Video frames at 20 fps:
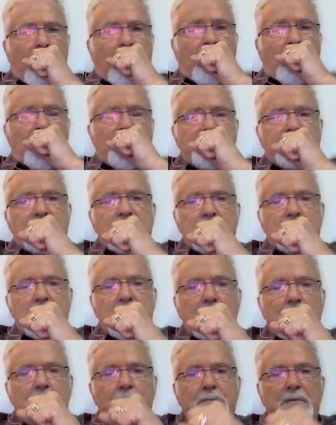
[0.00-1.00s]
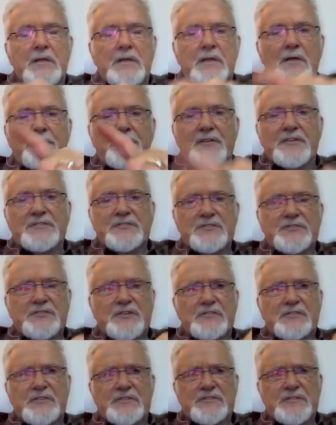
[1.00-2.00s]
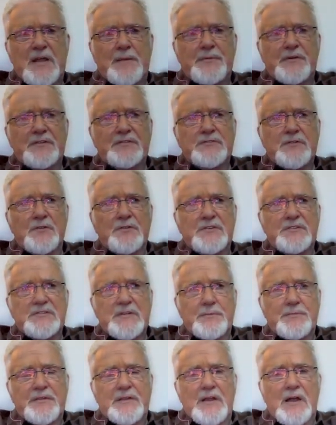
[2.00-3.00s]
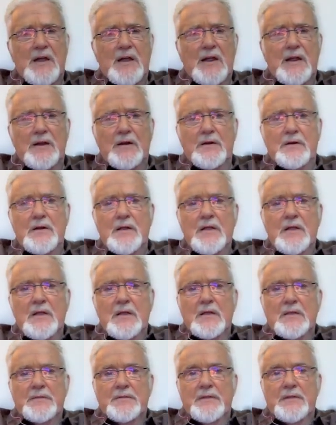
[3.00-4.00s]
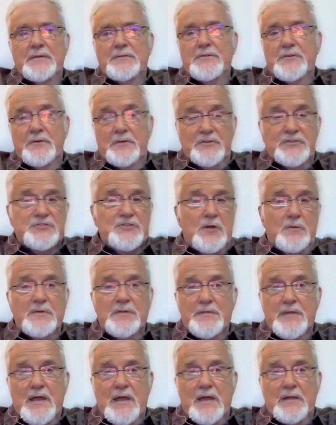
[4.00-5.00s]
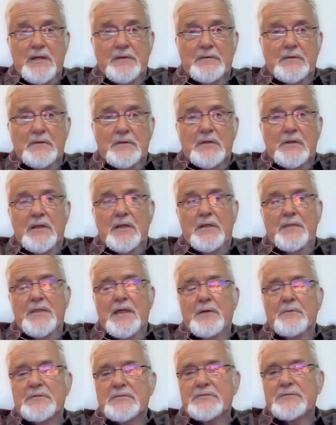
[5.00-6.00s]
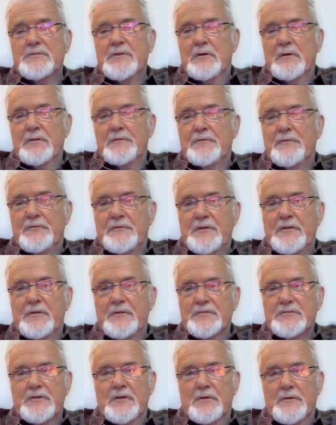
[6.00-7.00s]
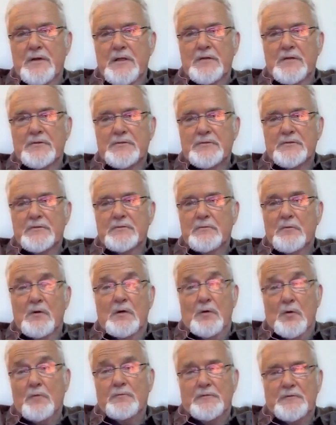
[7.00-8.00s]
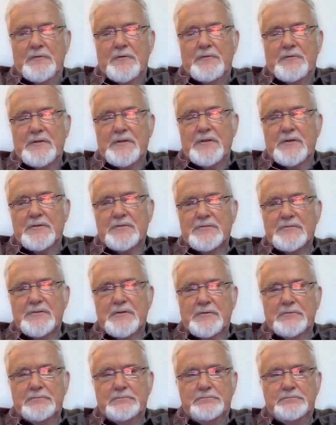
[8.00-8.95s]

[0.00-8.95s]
excuse me, if this is just a stepping stone to something higher, then you can show me that. And that was nearly 50 years ago now. So, well, over 50 years. So,